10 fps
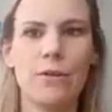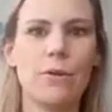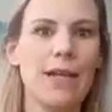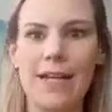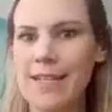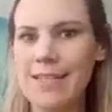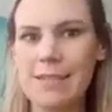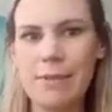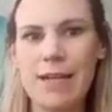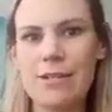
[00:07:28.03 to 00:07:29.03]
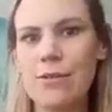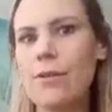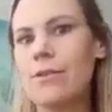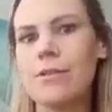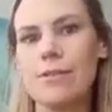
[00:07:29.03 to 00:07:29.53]
or like histamines or
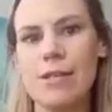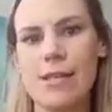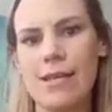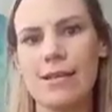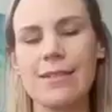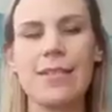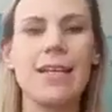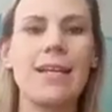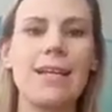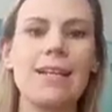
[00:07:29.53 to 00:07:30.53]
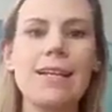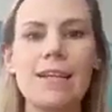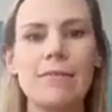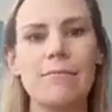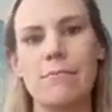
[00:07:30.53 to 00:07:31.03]
those sorts of things, they
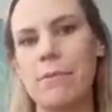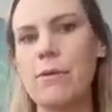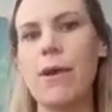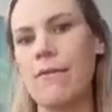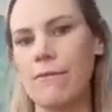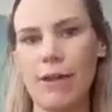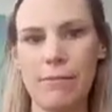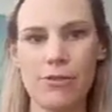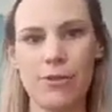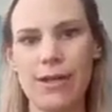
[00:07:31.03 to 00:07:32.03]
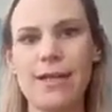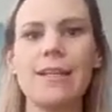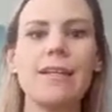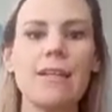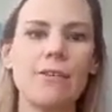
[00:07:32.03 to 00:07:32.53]
can be quite inflammatory
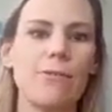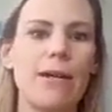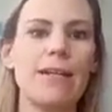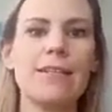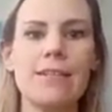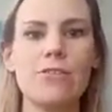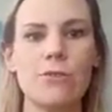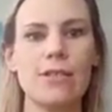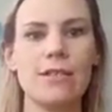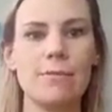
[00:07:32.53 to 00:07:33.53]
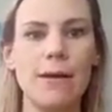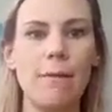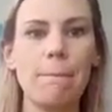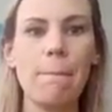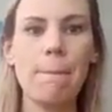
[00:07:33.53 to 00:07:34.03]
and can create stress as
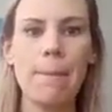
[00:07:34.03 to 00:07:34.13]
well.